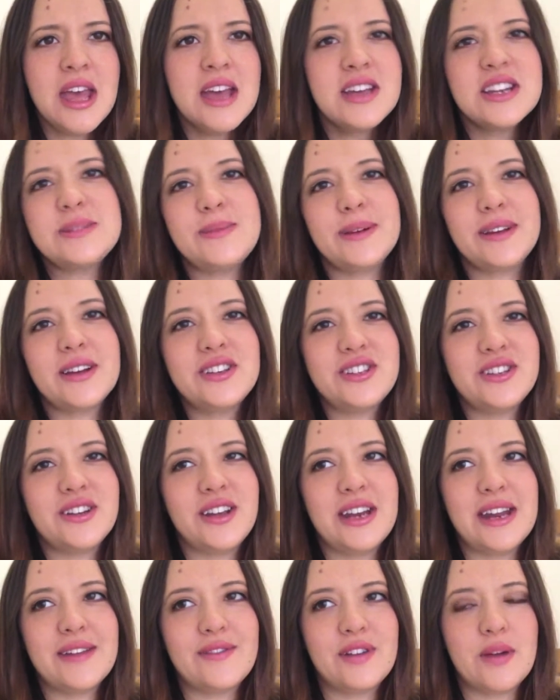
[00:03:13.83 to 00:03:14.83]
Just because, you
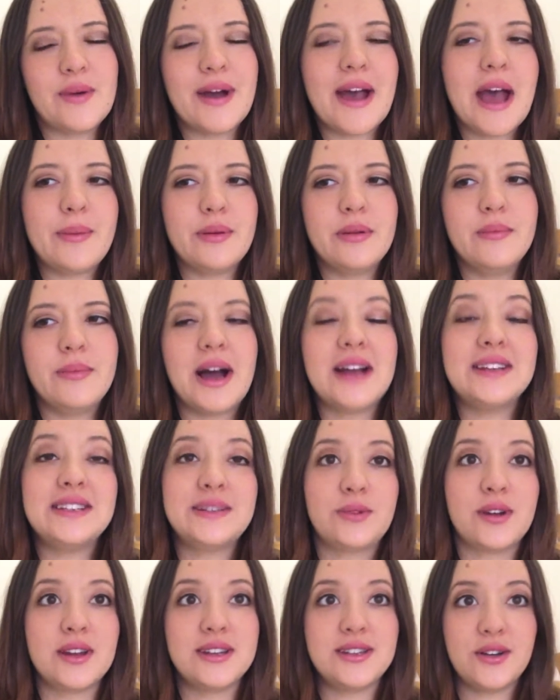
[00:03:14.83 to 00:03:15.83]
never know what happened, but I
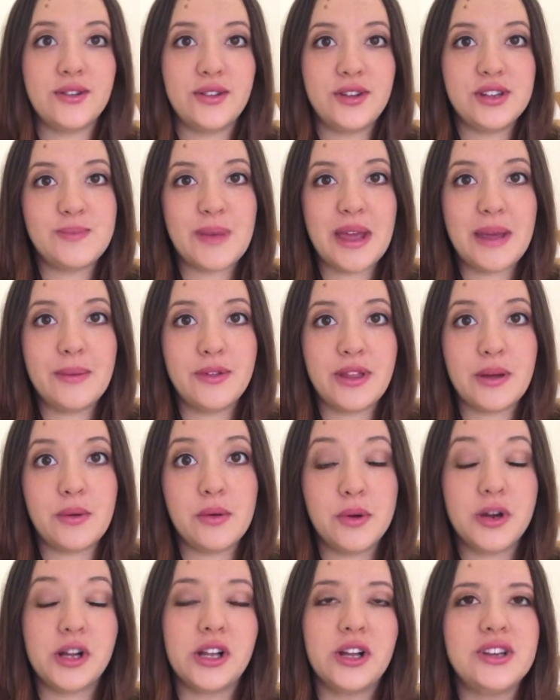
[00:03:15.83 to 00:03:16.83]
did want to tell those people that
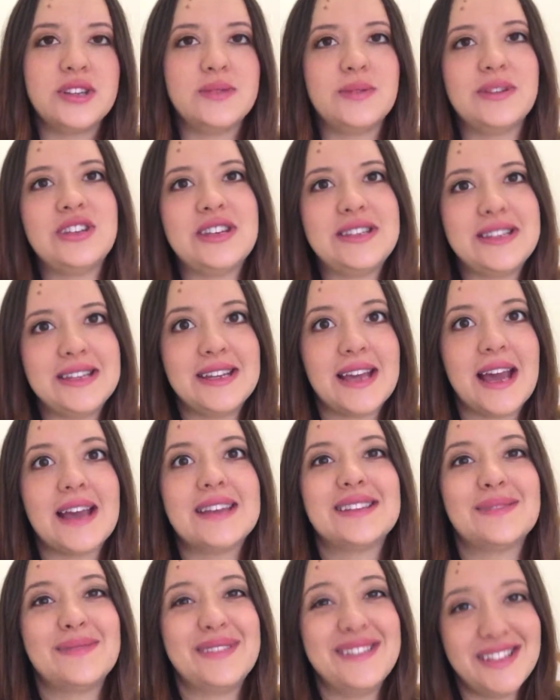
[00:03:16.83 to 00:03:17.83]
we were close with just in
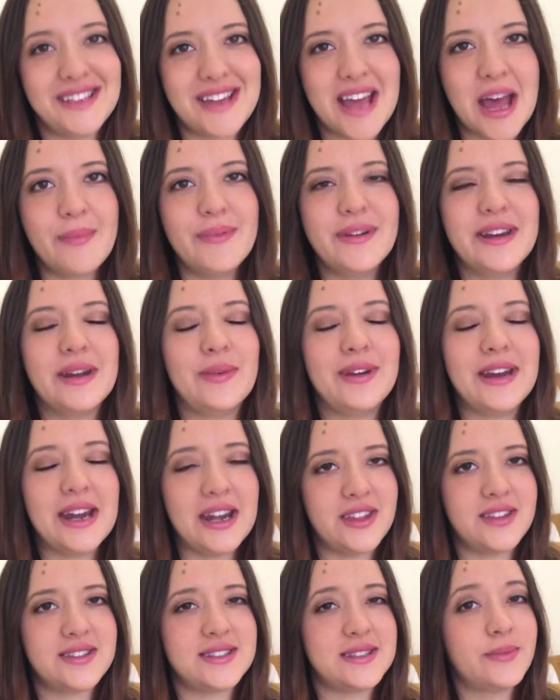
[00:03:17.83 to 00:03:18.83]
case something did happen and we
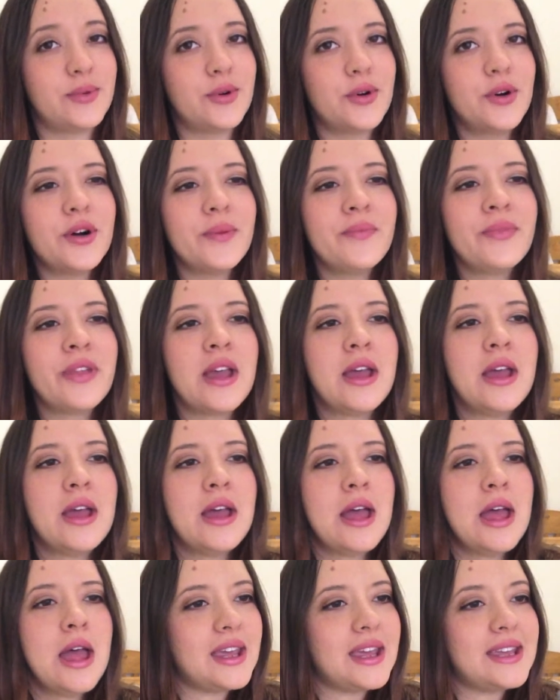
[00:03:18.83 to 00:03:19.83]
needed the support.
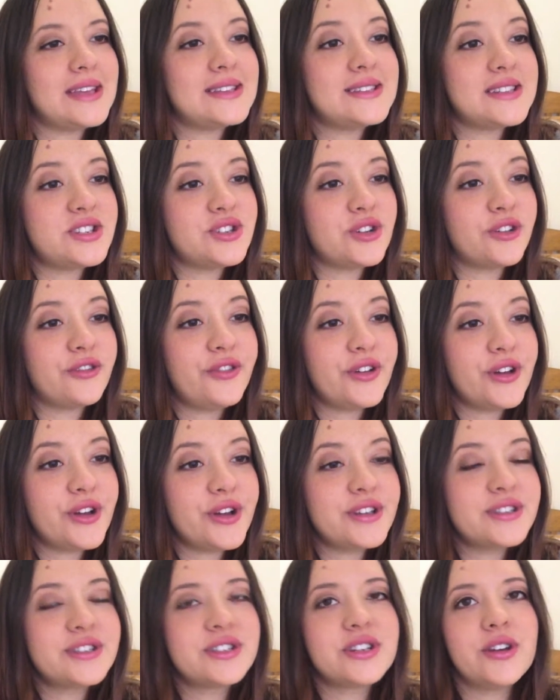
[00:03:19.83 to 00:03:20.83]
Is this your
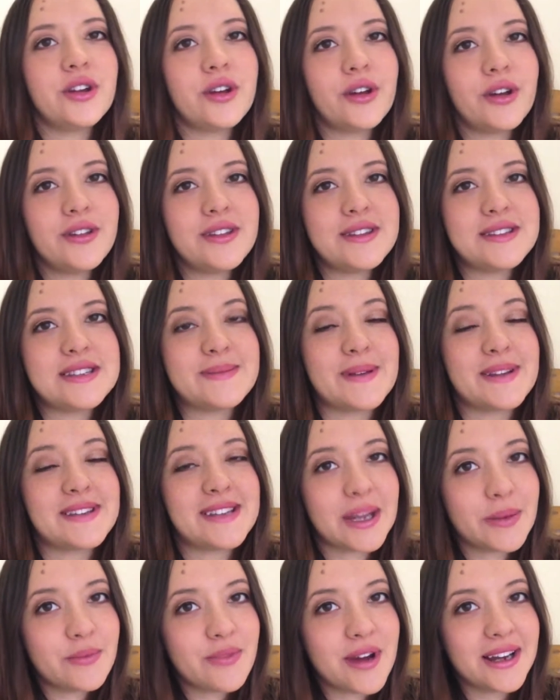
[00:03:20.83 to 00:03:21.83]
first? No, this is my
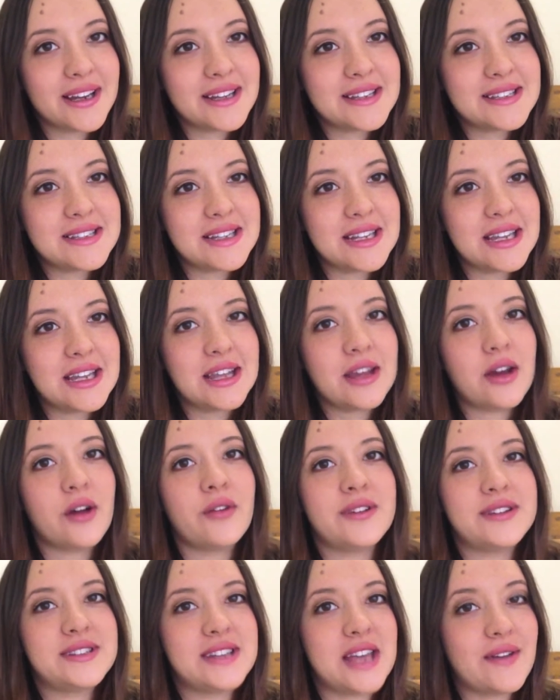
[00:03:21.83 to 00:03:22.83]
second pregnancy.
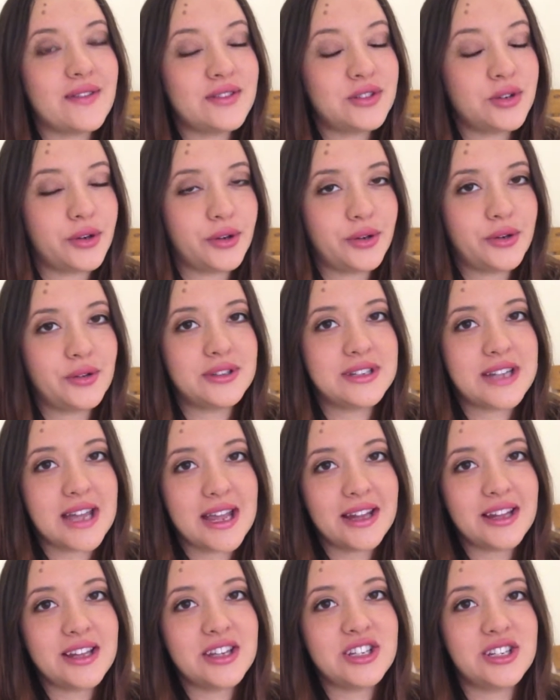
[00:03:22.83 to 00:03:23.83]
Obviously, I have a daughter called
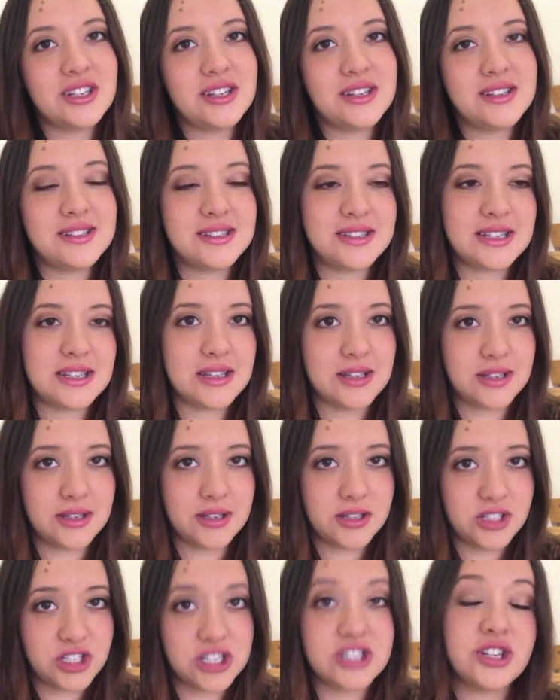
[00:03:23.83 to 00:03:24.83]
Taylor. She's
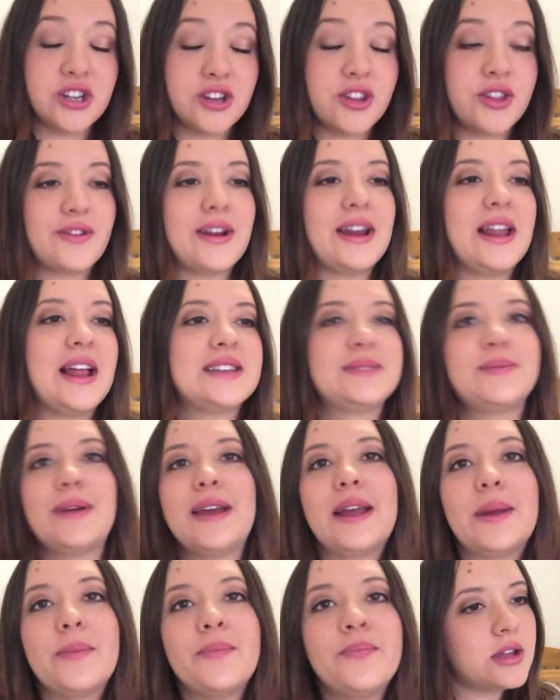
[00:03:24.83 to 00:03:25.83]
just turned 3 last
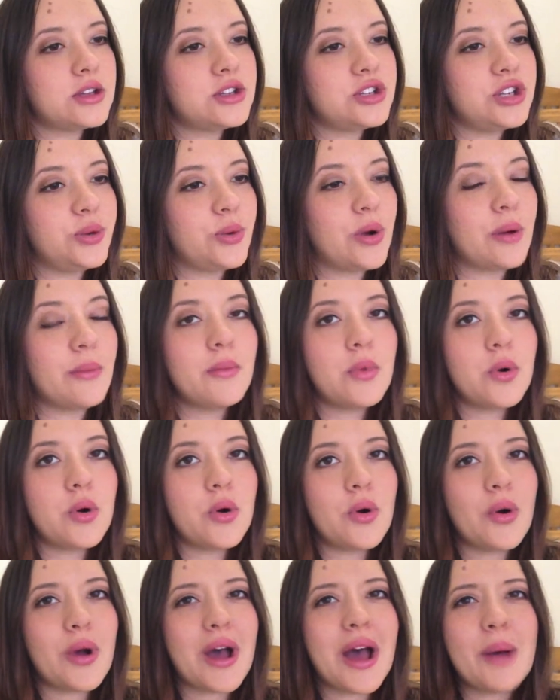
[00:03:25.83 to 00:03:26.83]
week. Do you want
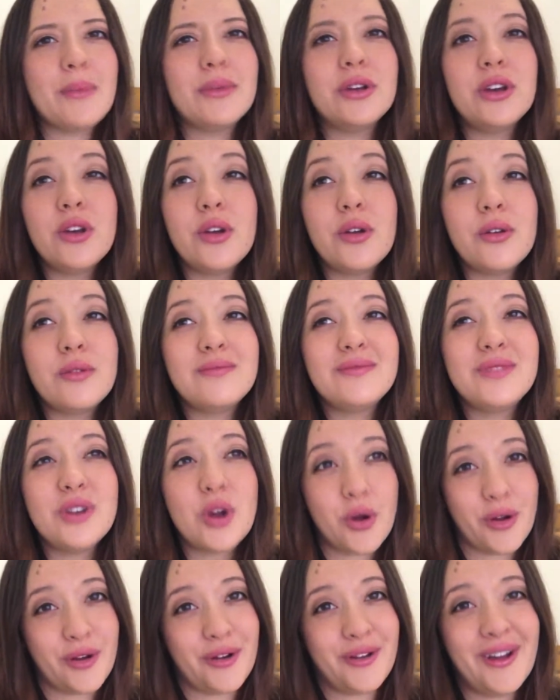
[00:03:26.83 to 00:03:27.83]
more?
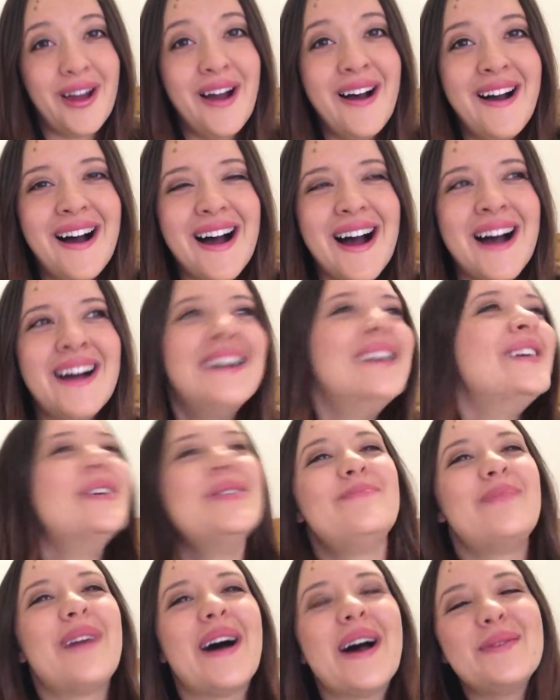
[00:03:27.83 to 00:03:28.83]
No.
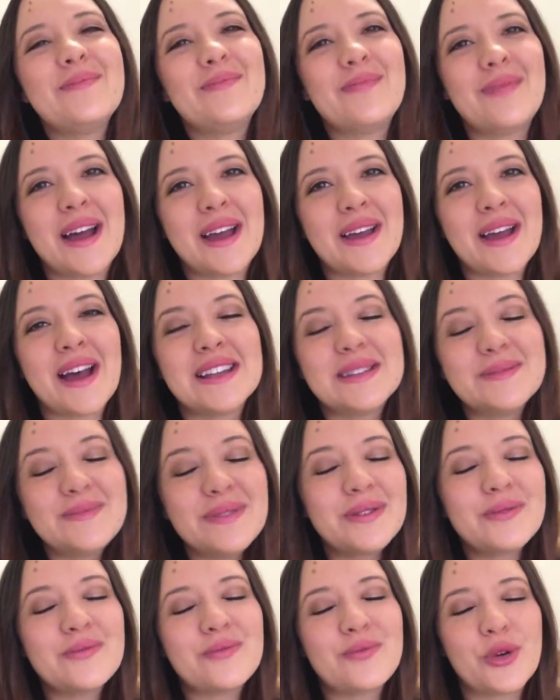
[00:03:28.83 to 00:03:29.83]
My
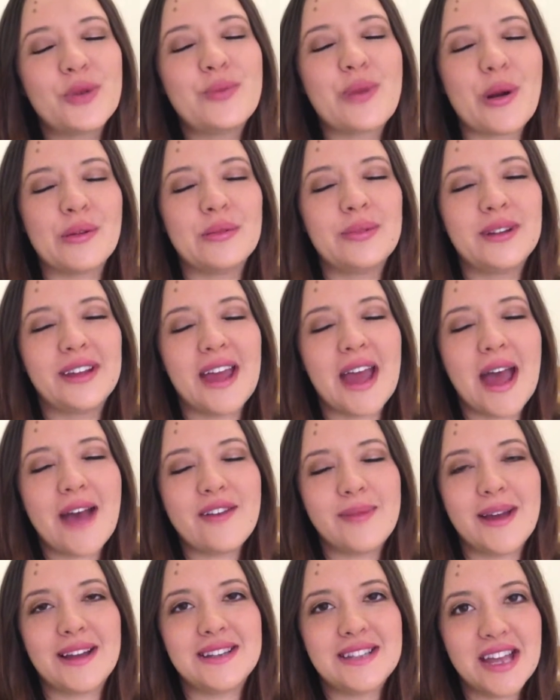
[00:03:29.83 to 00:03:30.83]
husband would probably
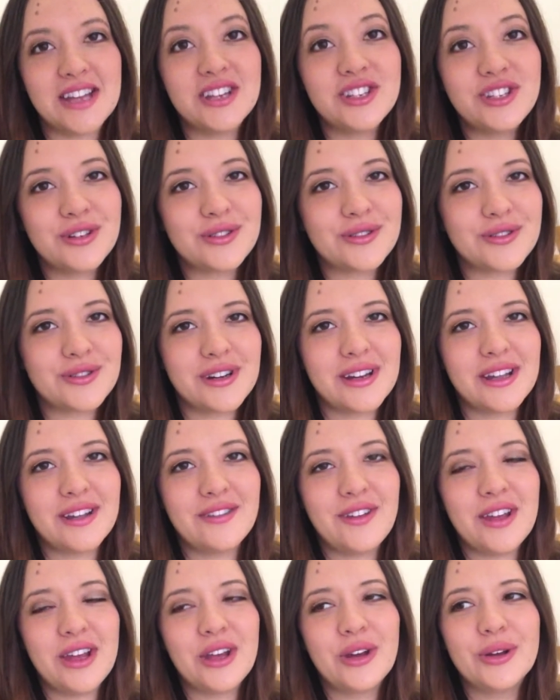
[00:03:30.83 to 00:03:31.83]
have about 10 children
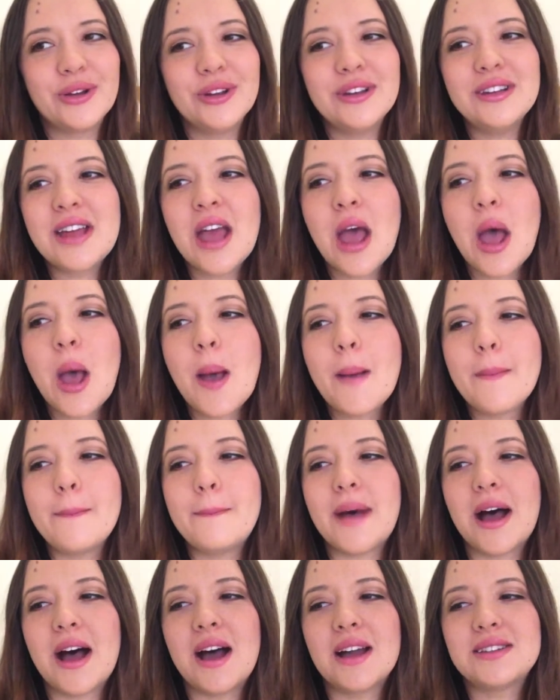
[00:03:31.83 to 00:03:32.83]
if he could,
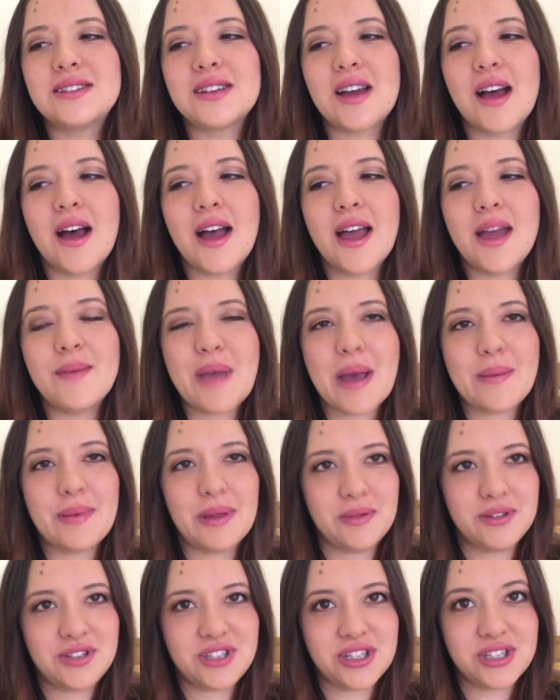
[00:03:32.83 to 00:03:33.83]
but I'm
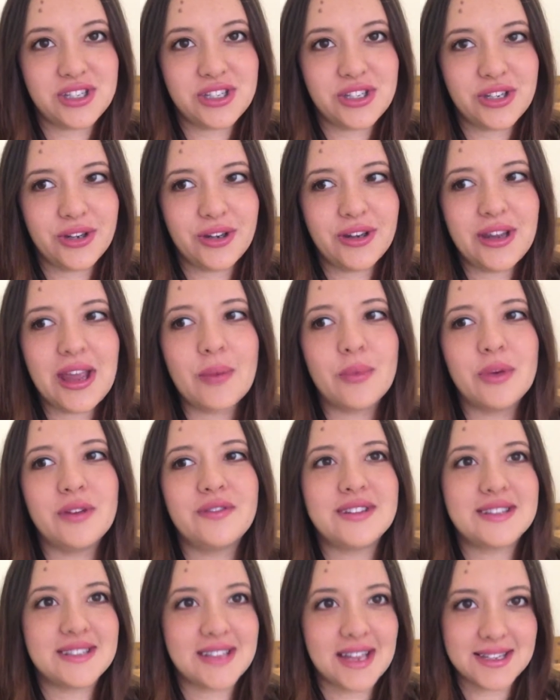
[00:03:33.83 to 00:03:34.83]
happy with just 2, and
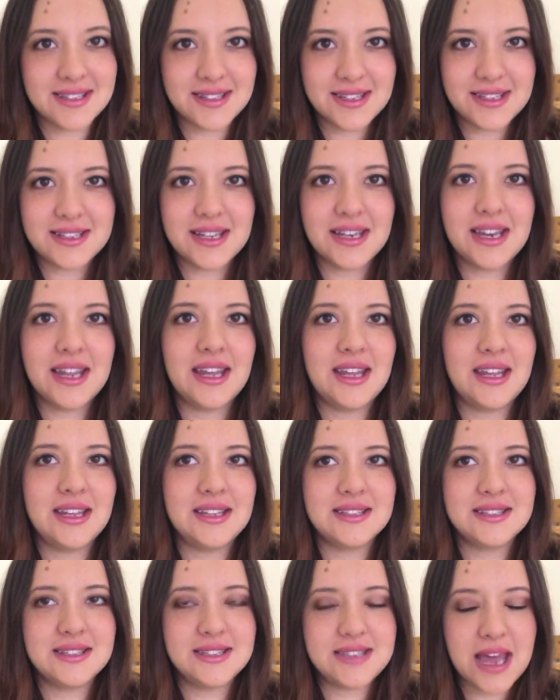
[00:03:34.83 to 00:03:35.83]
we've discussed this and he
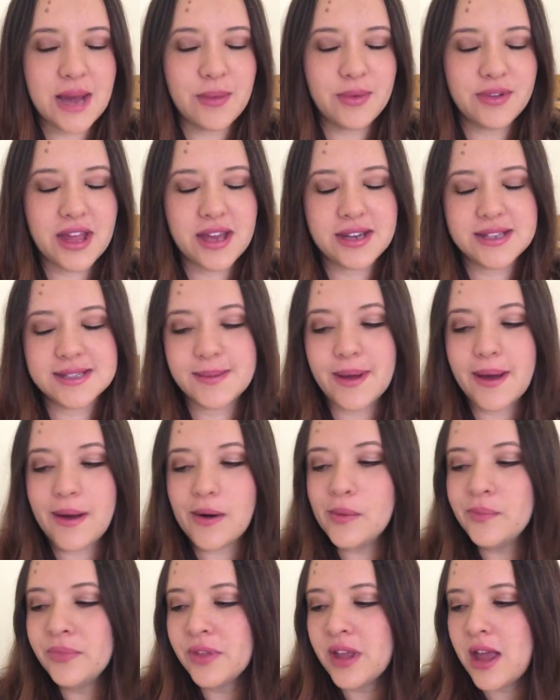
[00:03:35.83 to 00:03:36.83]
is down with that as
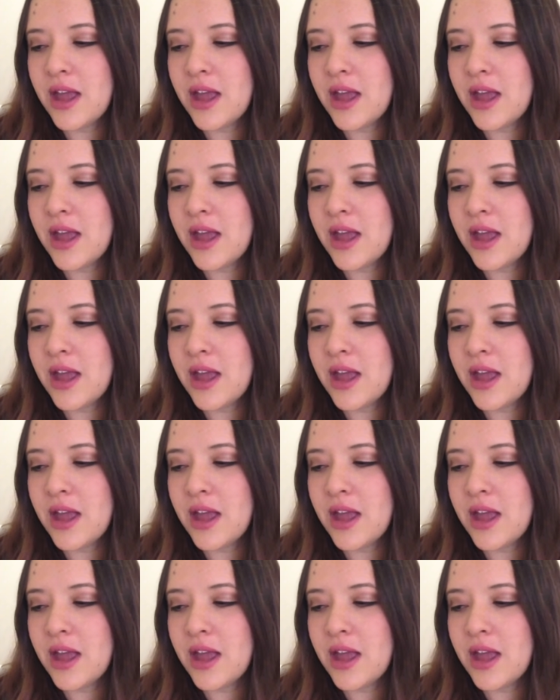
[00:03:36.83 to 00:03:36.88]
well.